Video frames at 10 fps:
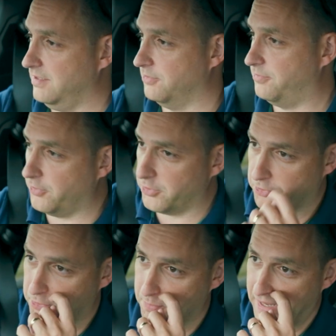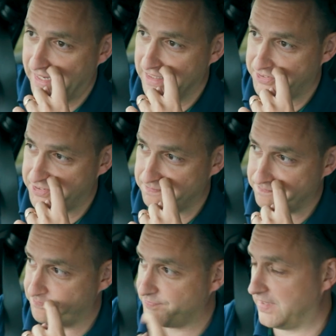400 miles,
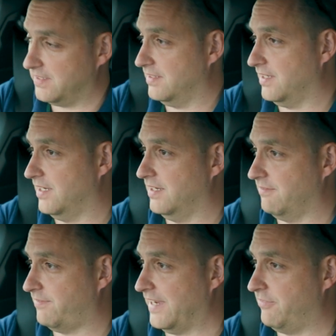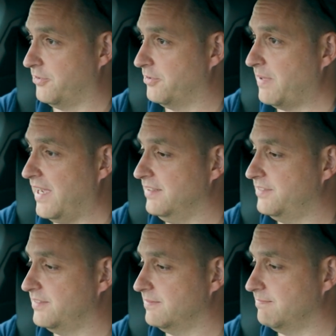500
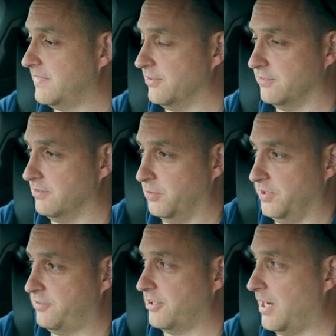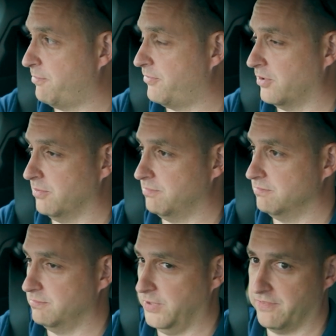miles, and only stop for
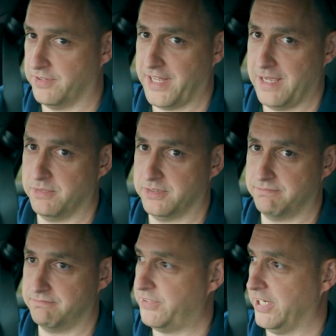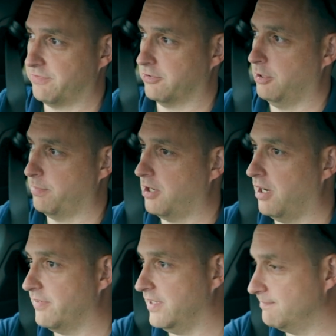whatever time it takes for a cup of
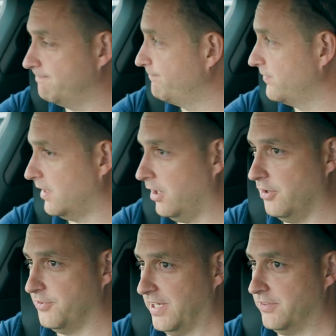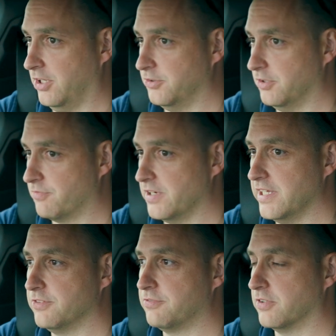coffee. How is that not enough
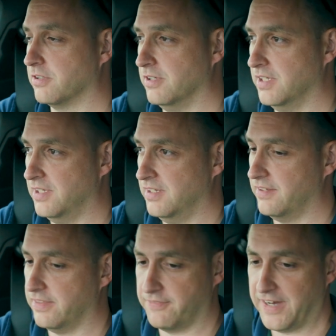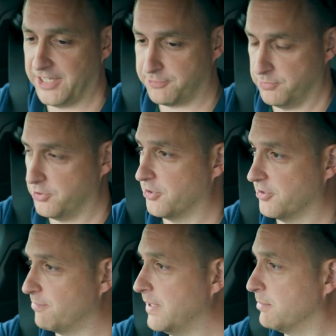range for the vast majority
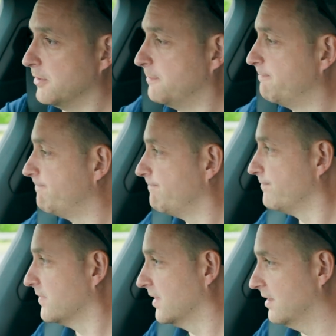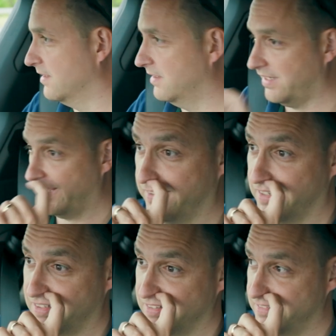of people? I think
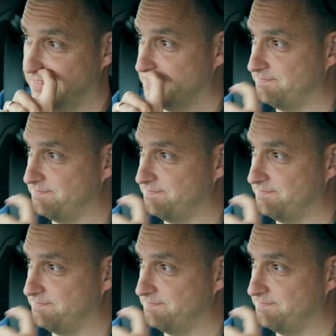it is.